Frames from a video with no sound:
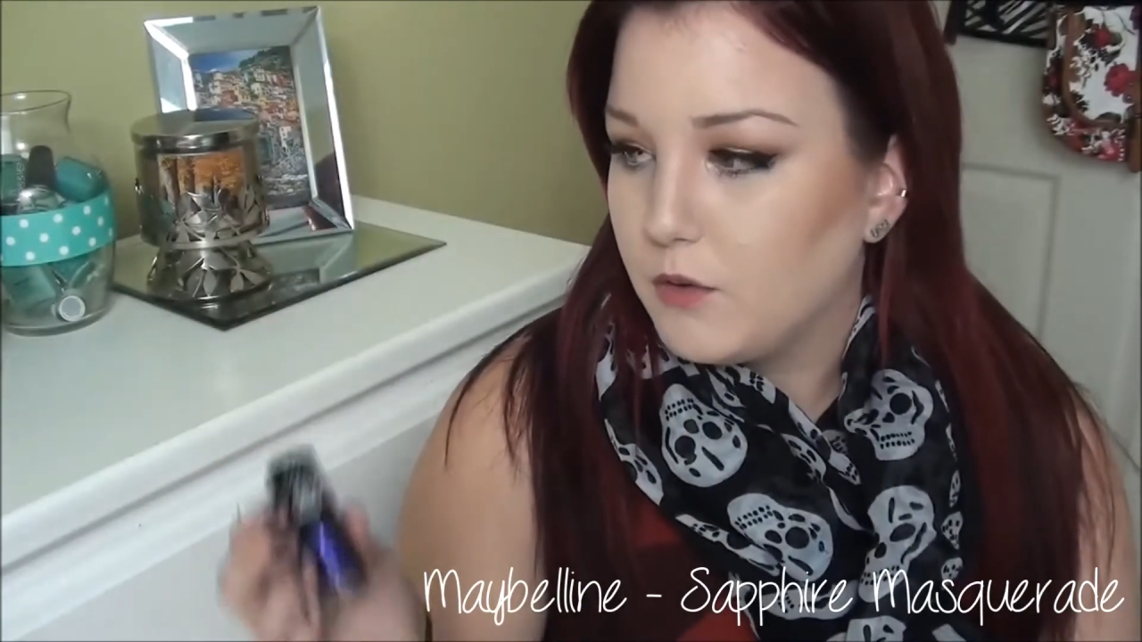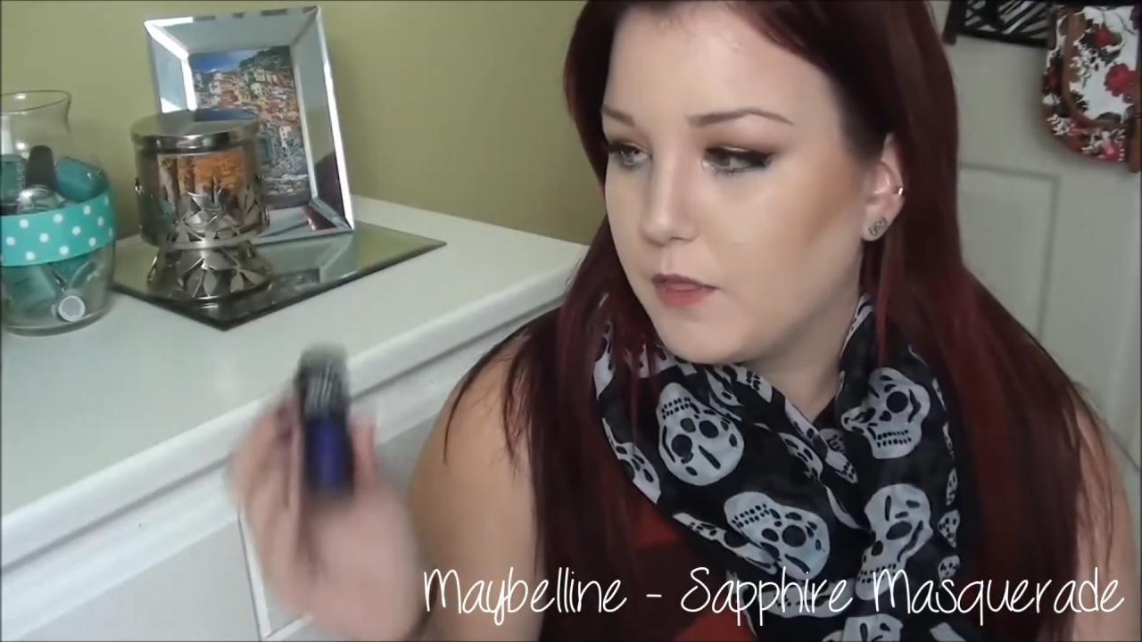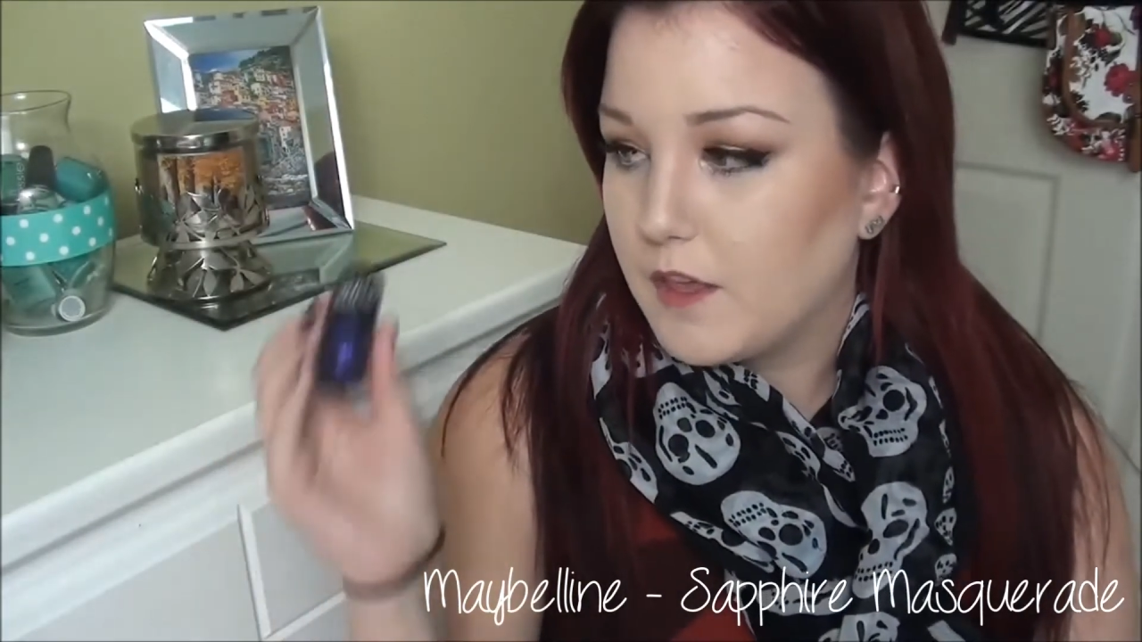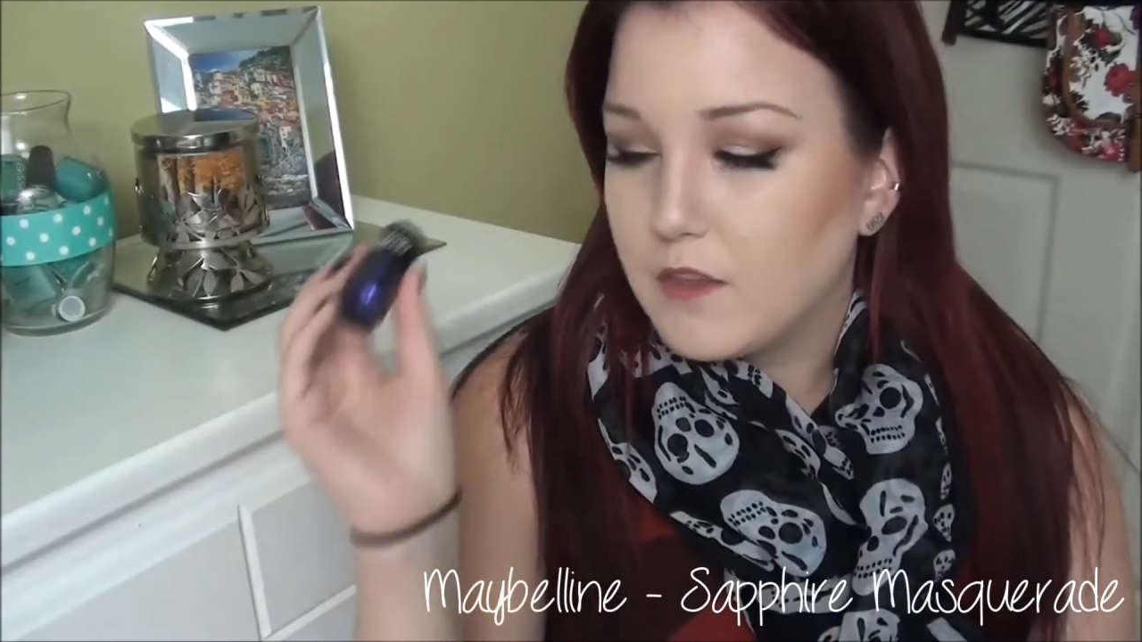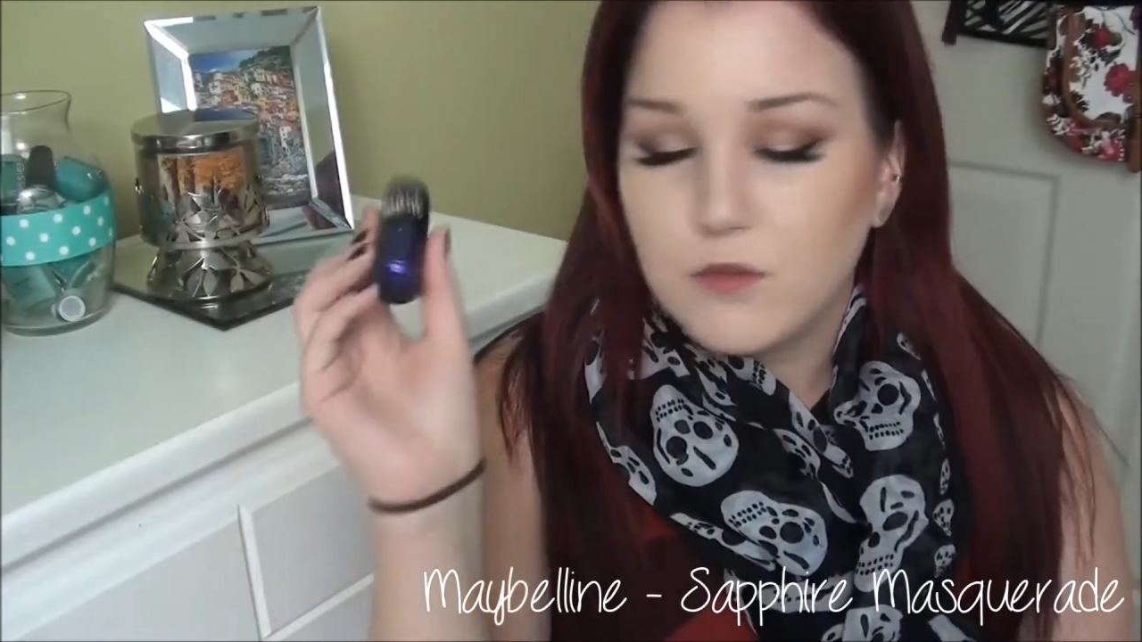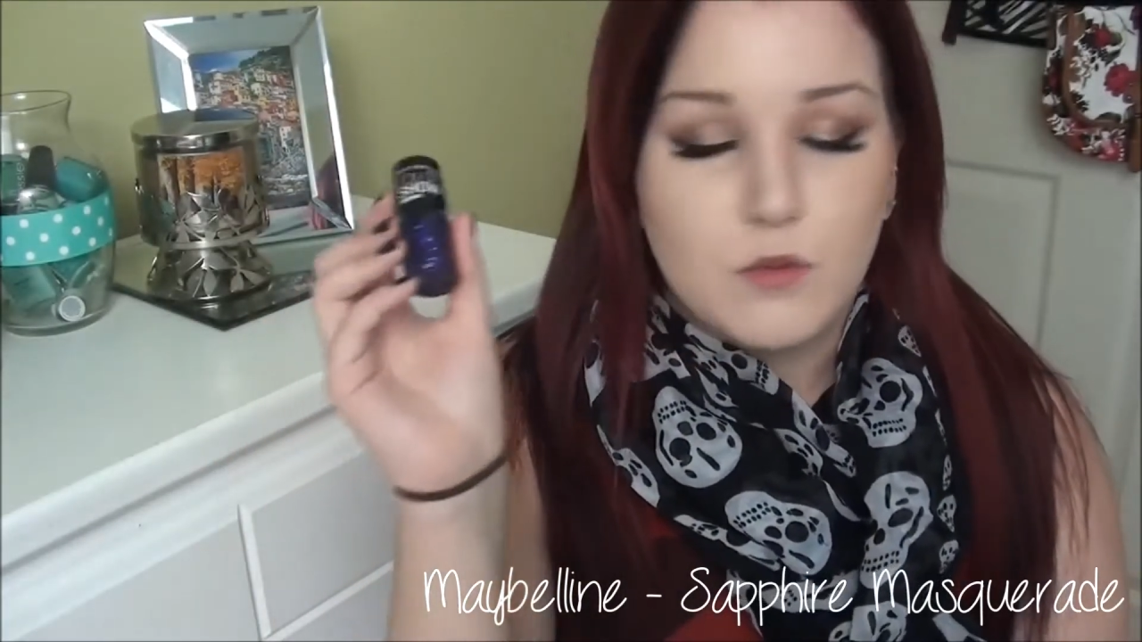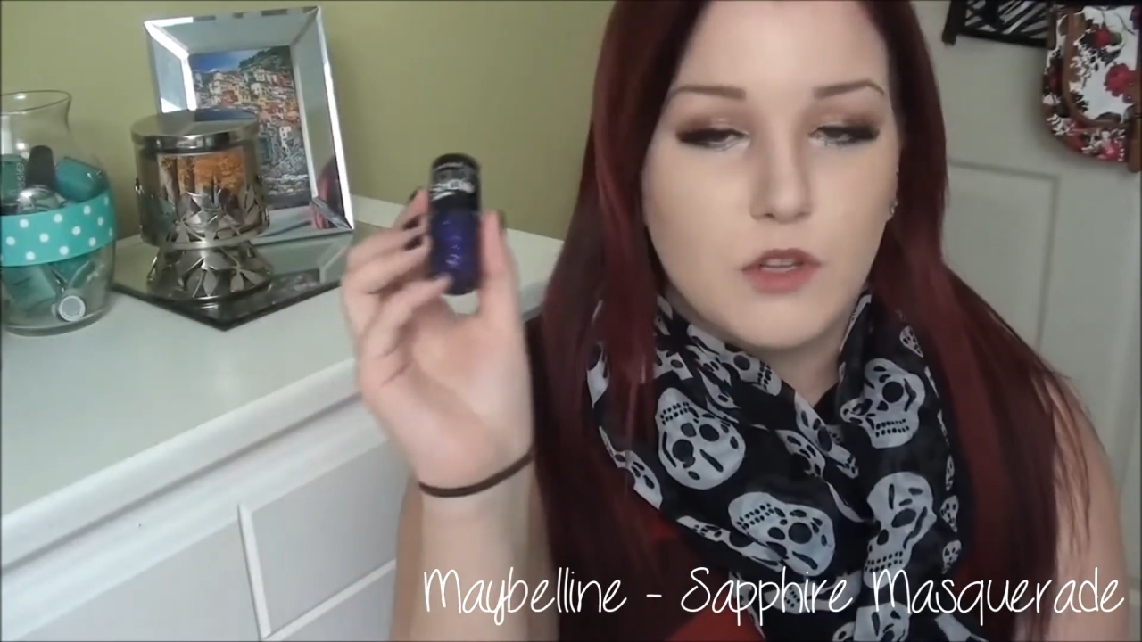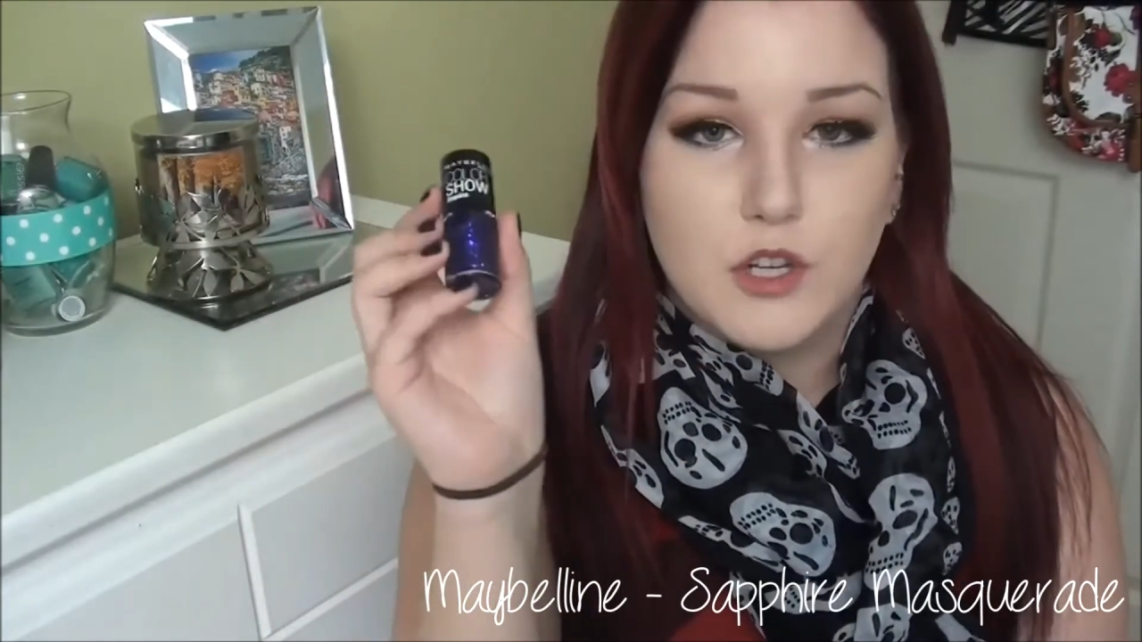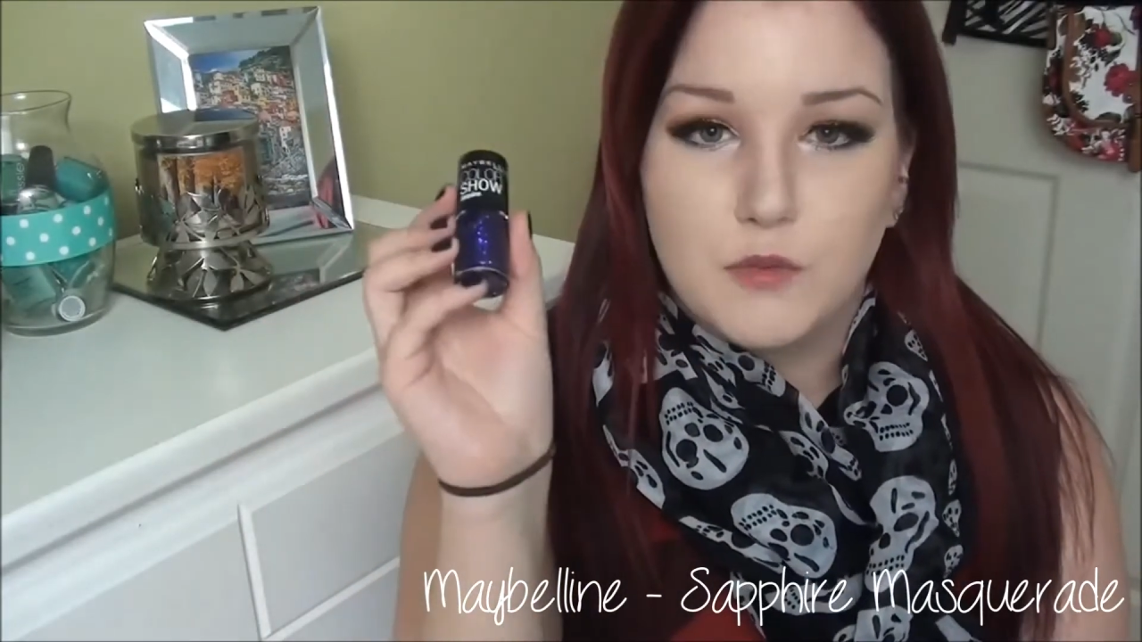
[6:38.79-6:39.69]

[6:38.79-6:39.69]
think this would look